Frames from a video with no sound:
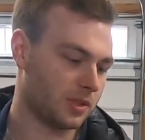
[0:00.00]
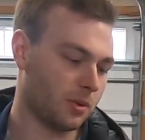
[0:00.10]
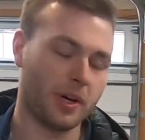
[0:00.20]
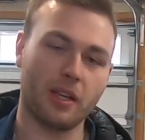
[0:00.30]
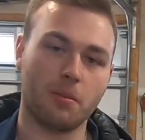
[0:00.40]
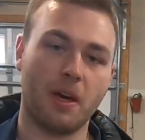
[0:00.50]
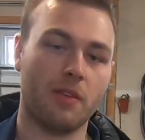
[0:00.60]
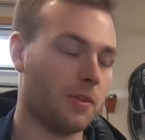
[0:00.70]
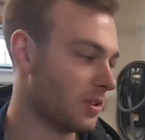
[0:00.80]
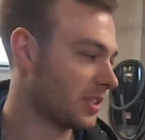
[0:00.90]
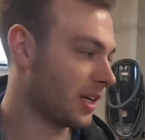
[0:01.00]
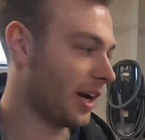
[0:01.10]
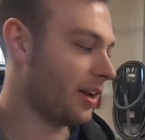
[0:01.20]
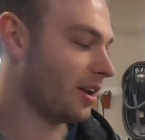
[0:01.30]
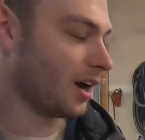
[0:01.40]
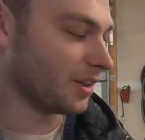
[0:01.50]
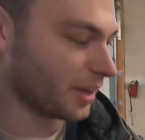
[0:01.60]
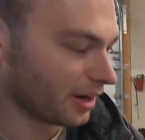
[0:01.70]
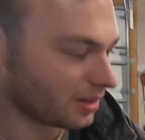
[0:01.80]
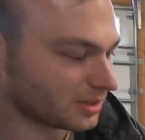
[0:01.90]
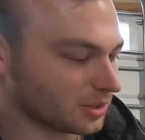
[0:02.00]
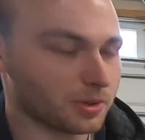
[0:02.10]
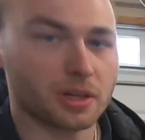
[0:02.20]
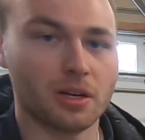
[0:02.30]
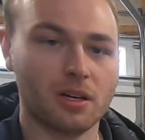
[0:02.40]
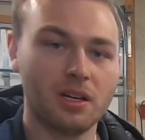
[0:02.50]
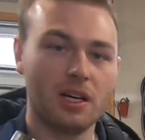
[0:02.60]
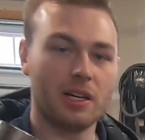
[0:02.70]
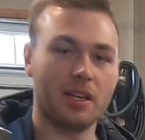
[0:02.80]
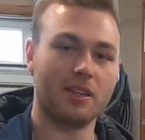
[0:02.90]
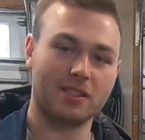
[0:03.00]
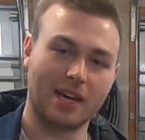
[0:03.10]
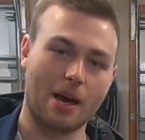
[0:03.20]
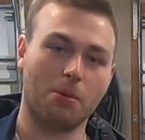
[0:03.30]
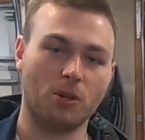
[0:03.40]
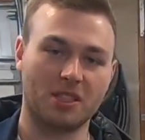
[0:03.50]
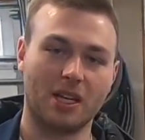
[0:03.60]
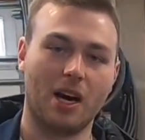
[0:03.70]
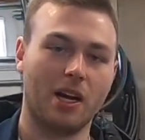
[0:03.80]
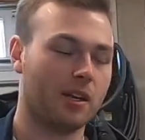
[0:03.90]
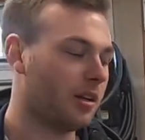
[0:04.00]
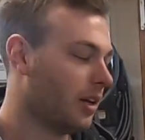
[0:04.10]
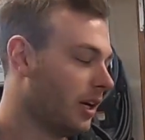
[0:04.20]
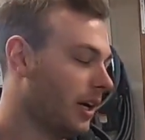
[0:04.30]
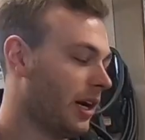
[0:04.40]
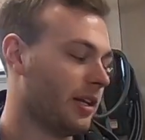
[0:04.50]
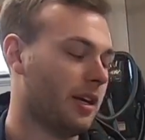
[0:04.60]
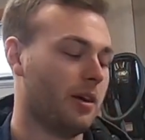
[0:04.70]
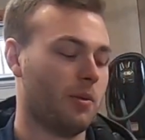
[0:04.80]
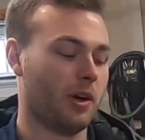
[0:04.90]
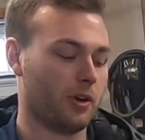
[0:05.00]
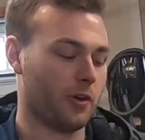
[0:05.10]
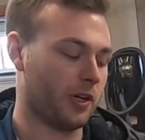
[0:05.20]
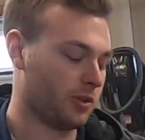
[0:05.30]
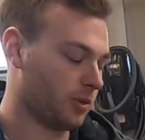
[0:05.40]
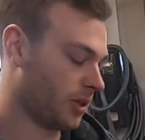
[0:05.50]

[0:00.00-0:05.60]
So we got the manifolds tight on there. So we're gonna get this guy bolted on, and then we are going to